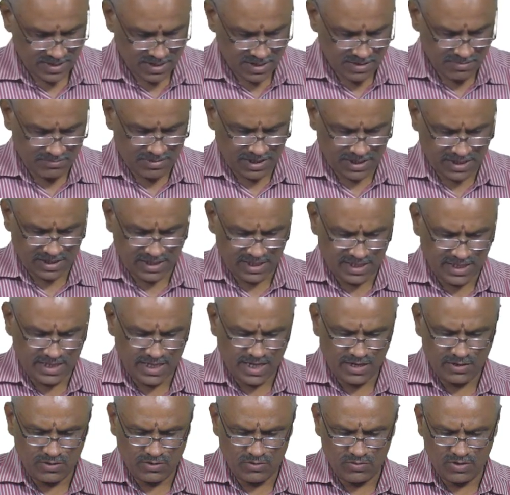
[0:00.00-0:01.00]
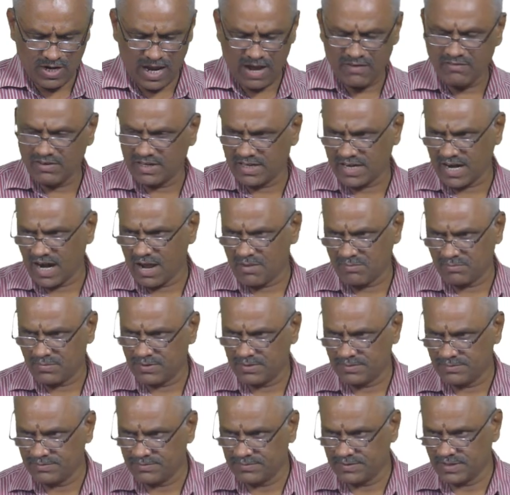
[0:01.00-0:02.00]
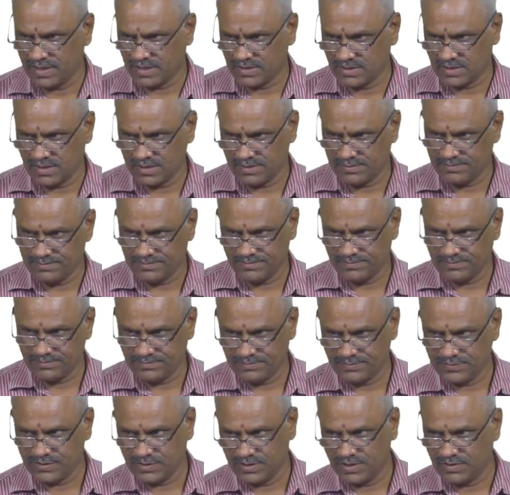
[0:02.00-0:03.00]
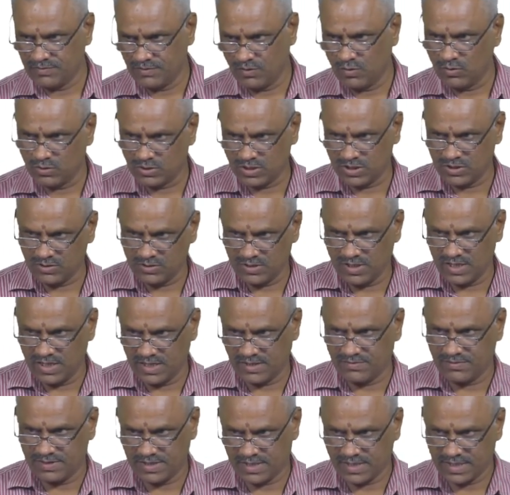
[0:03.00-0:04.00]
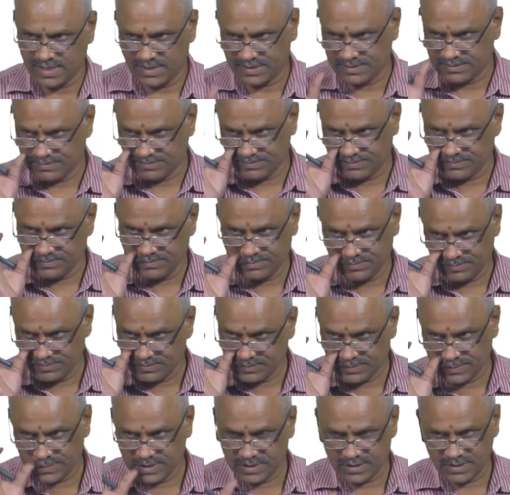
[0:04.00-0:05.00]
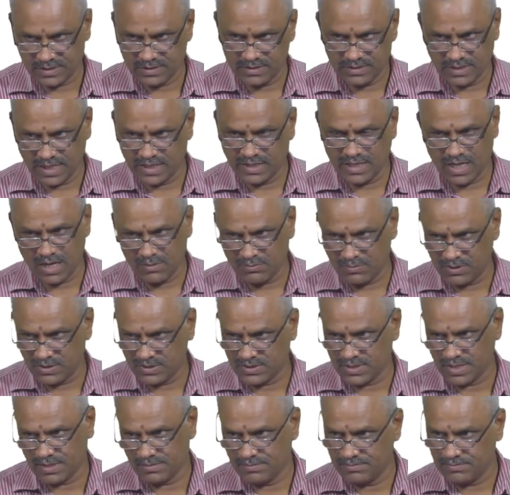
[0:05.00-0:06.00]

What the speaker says: but here you will have a trap, that is all, it goes into the liquid, enthalpy is same.